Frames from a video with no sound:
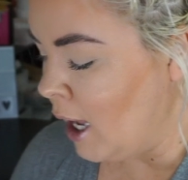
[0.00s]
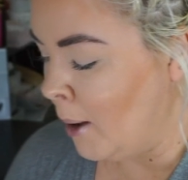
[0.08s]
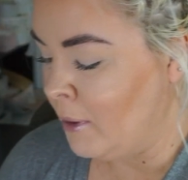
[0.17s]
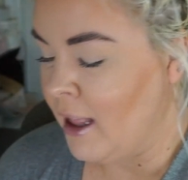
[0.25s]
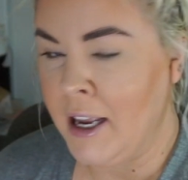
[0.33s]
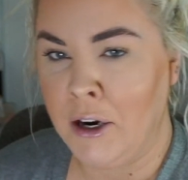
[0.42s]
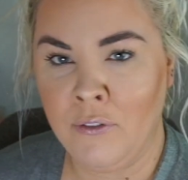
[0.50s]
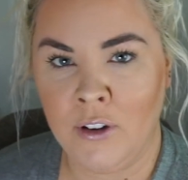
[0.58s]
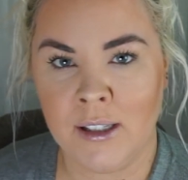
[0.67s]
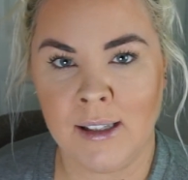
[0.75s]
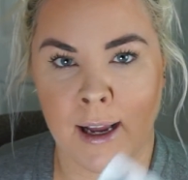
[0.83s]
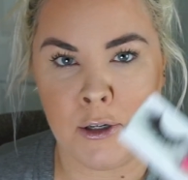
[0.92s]
apply your
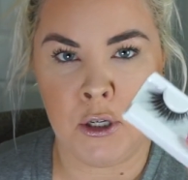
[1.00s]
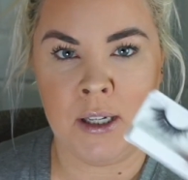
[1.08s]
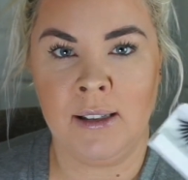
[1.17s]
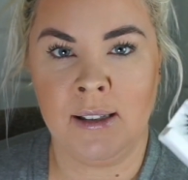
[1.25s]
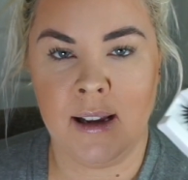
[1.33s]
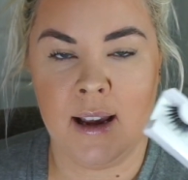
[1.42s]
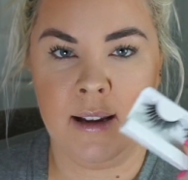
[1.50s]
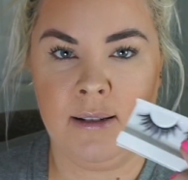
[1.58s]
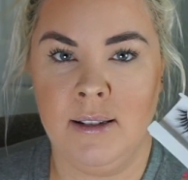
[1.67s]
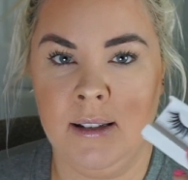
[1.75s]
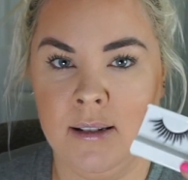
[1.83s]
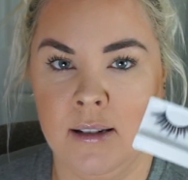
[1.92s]
false lashes
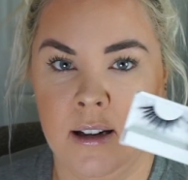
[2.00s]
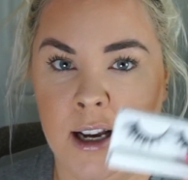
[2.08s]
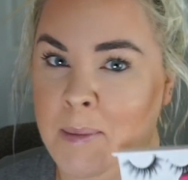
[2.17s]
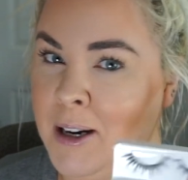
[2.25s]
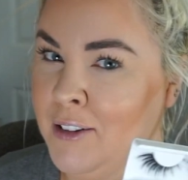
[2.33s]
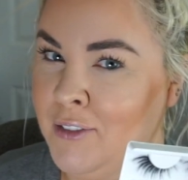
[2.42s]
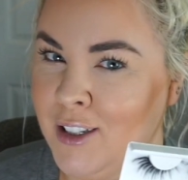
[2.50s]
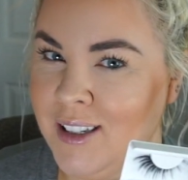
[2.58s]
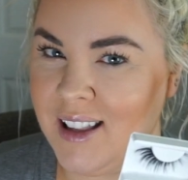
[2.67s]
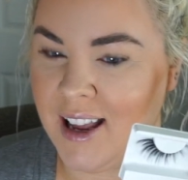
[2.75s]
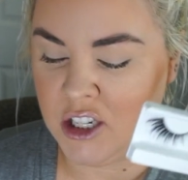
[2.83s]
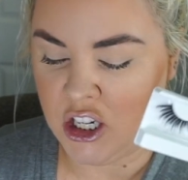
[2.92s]
is a pair of
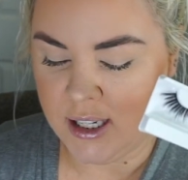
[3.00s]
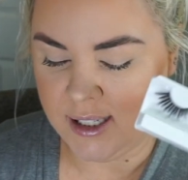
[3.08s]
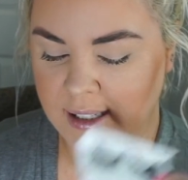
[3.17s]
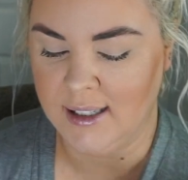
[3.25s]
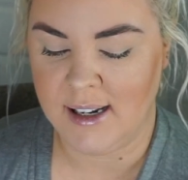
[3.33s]
false lashes.